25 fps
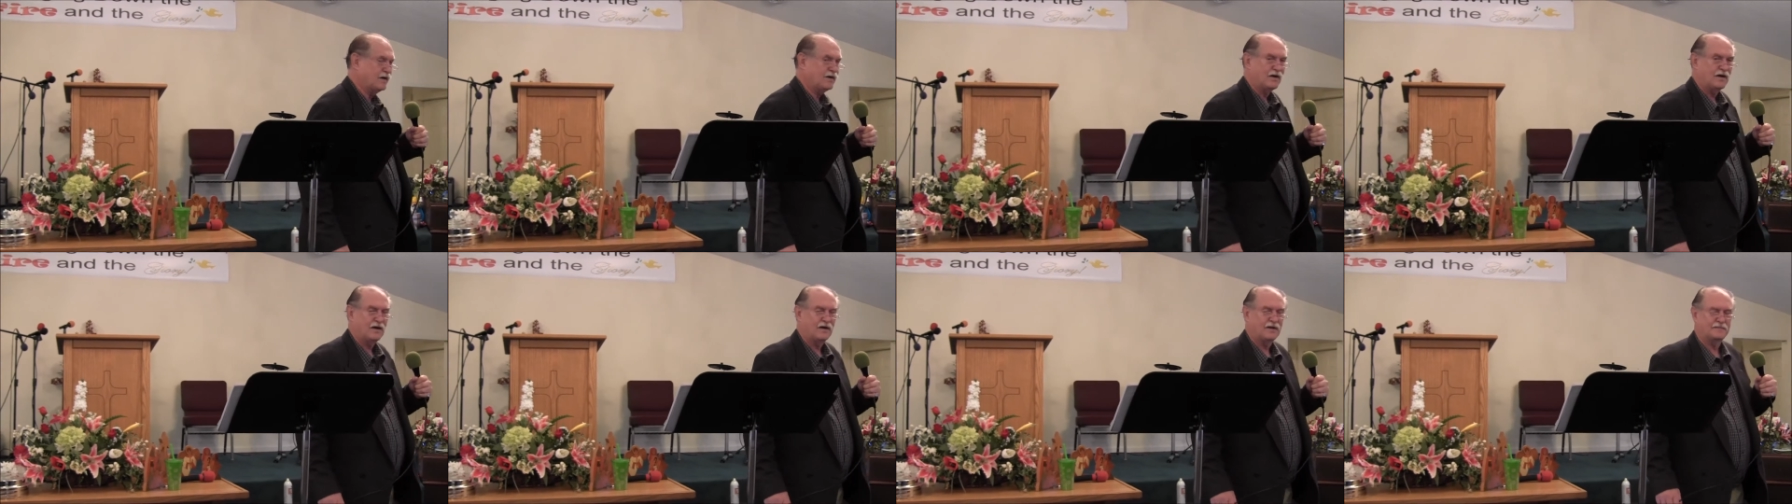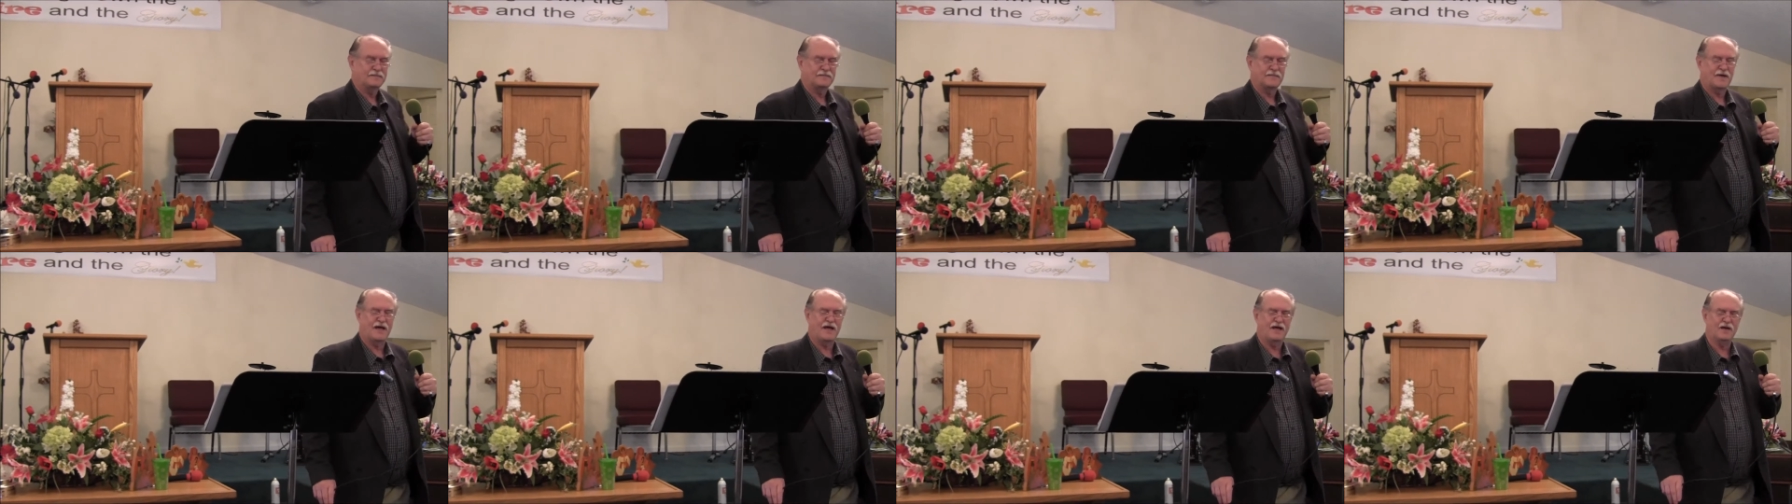
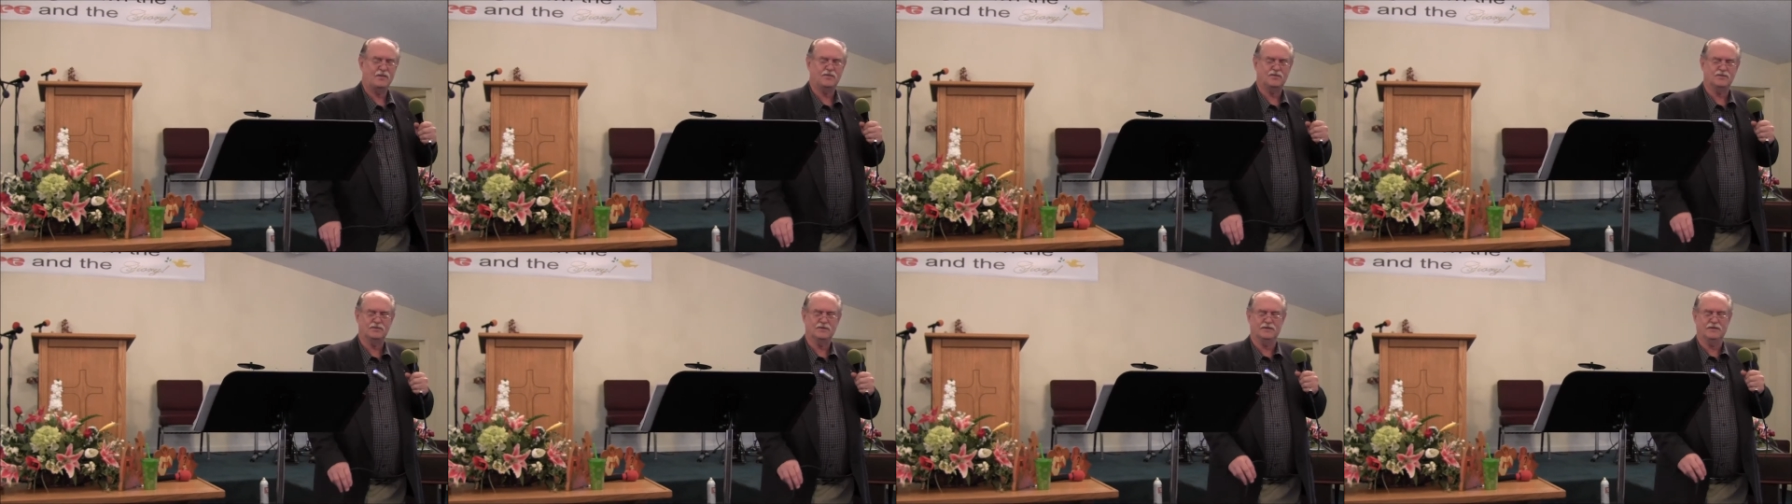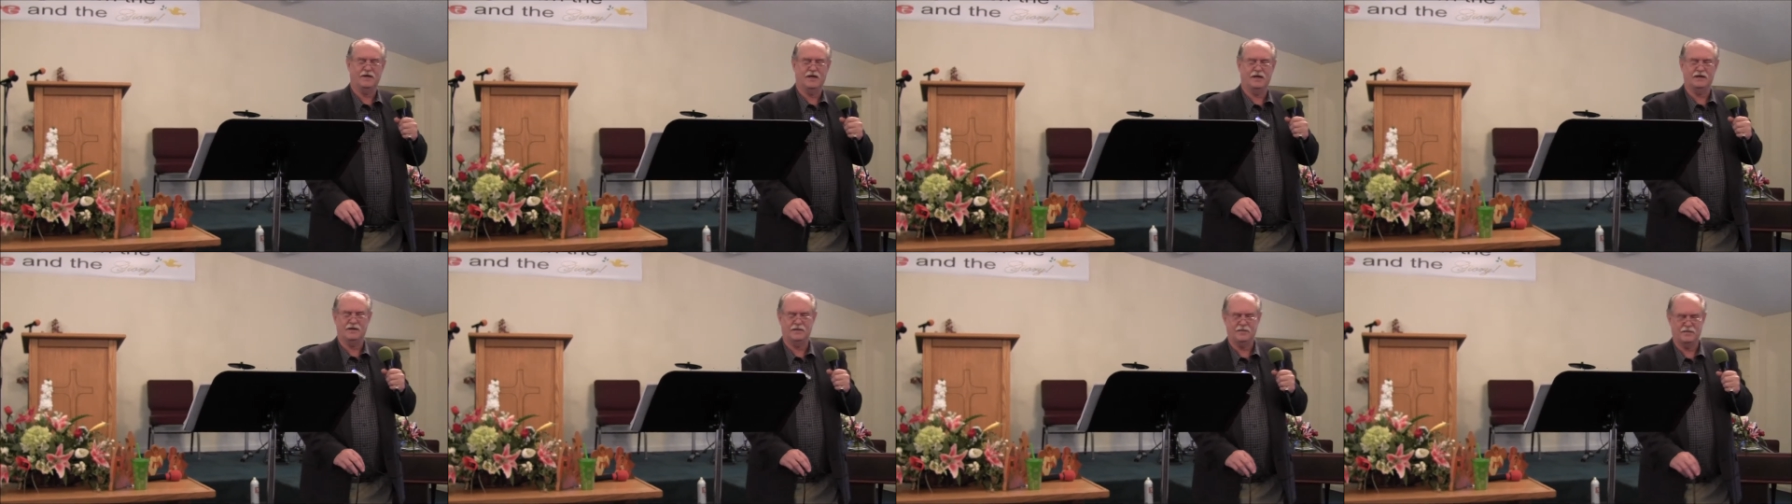um, Animal
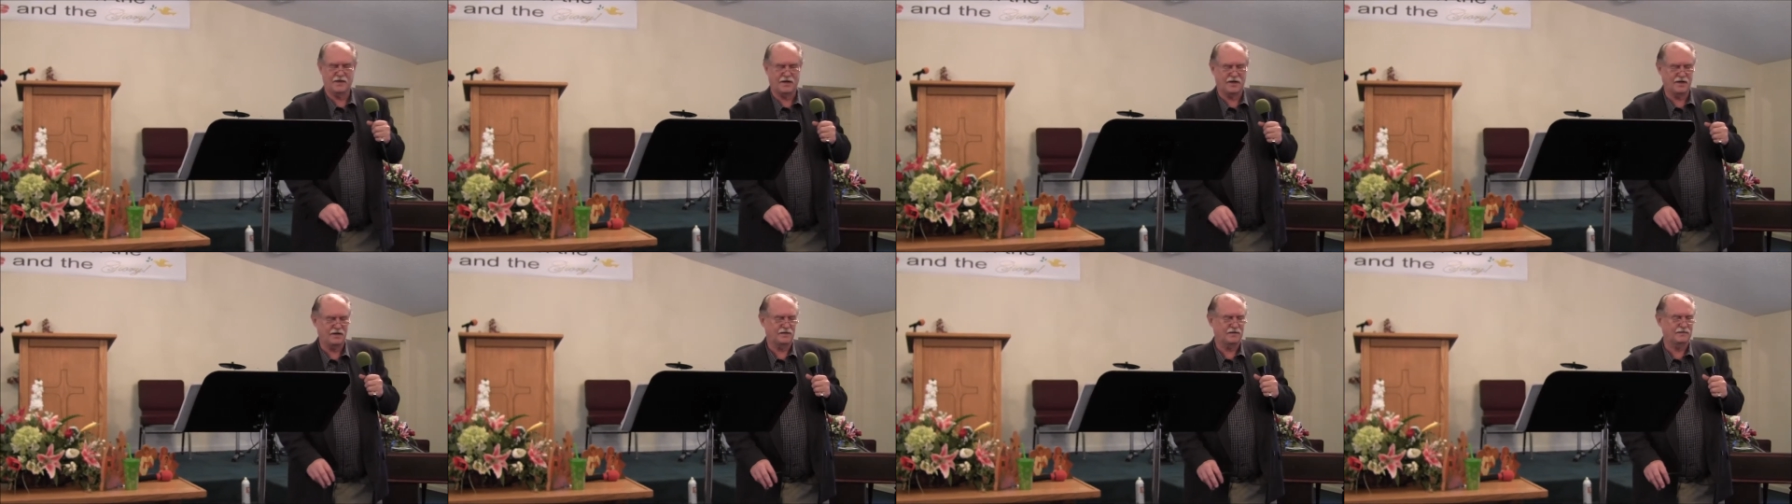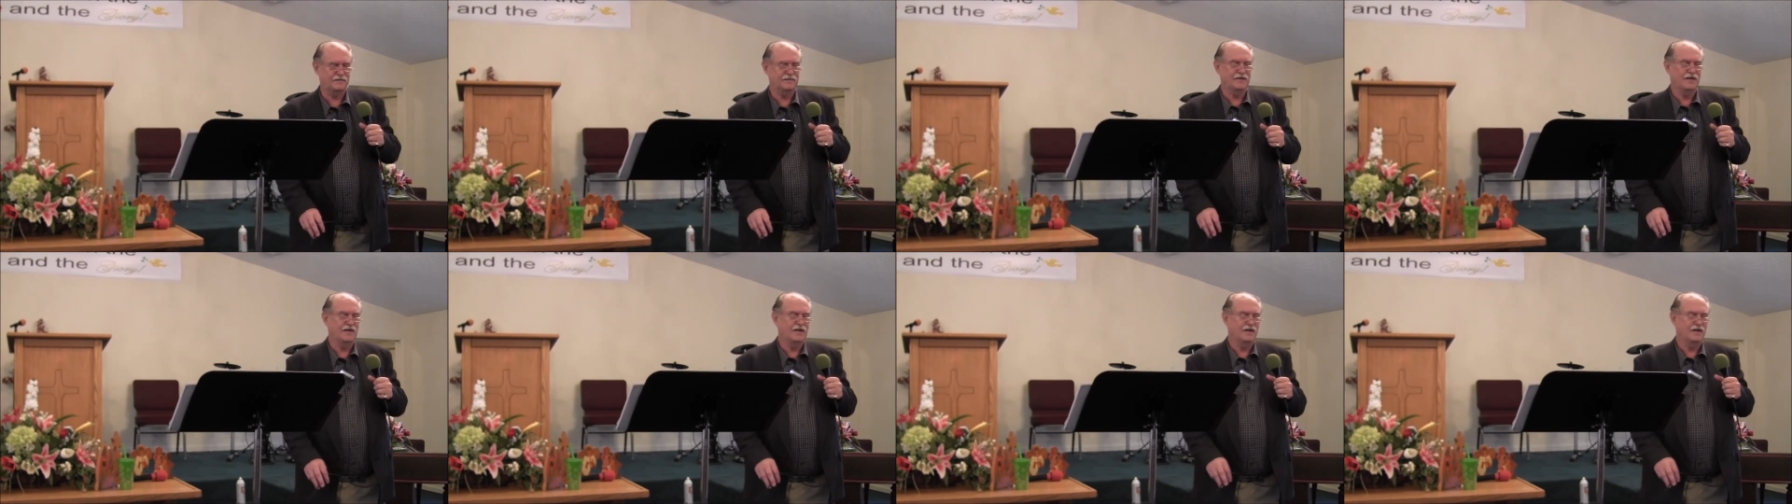Kingdom uh,